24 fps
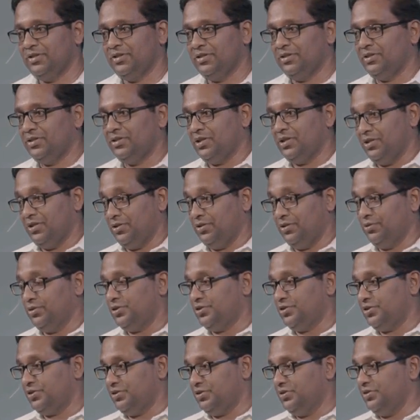creeping up
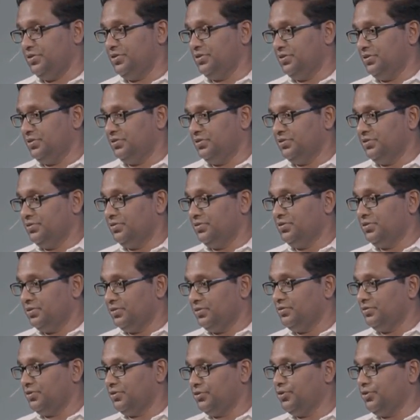inside of me?
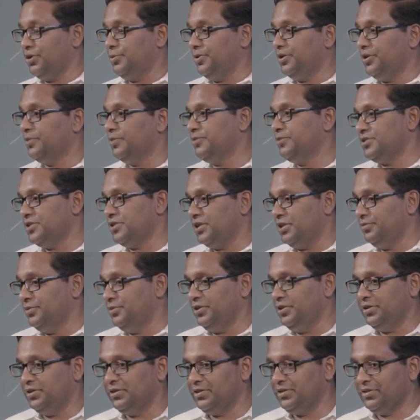Jealousy,
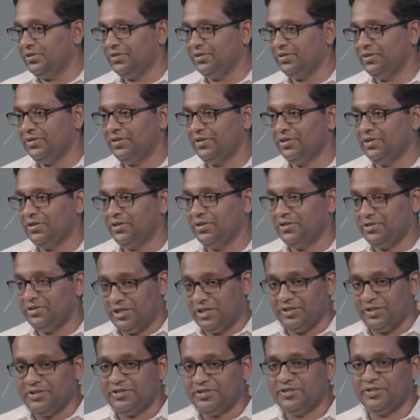envy,
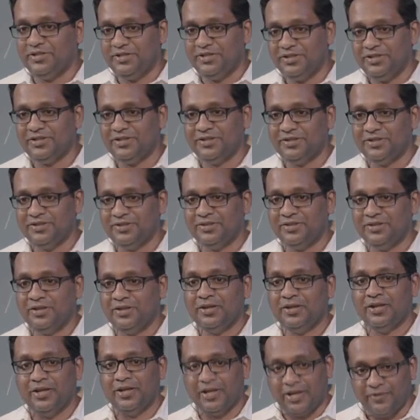right?
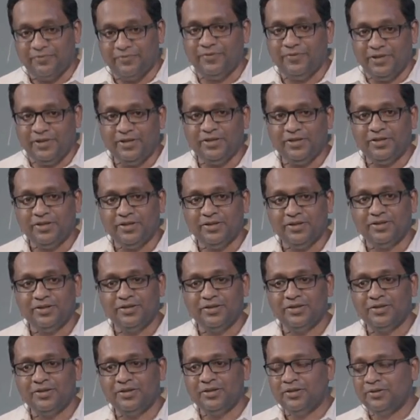
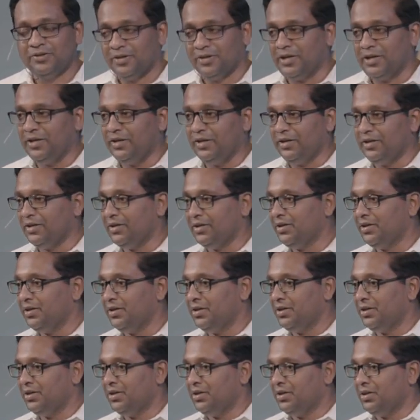What that bag
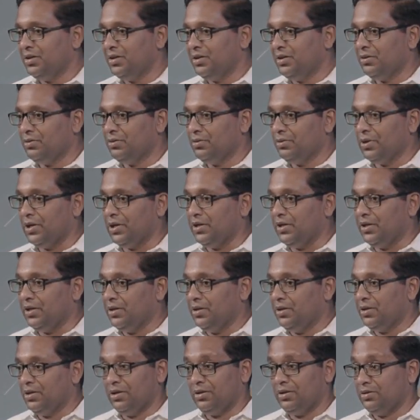of cocaine might
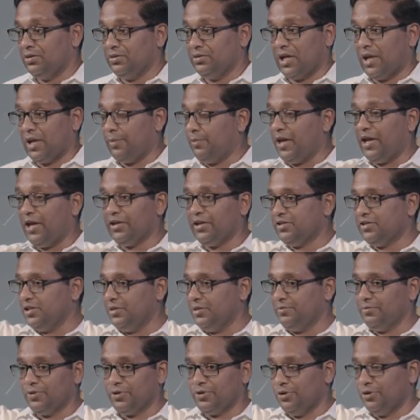be tempting to some of
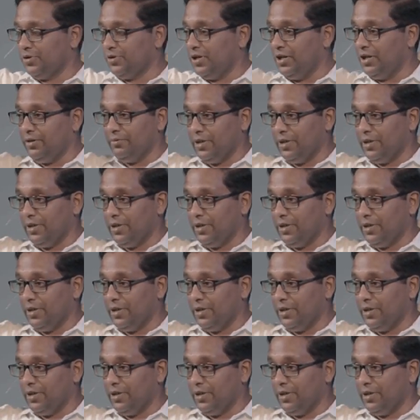you guys.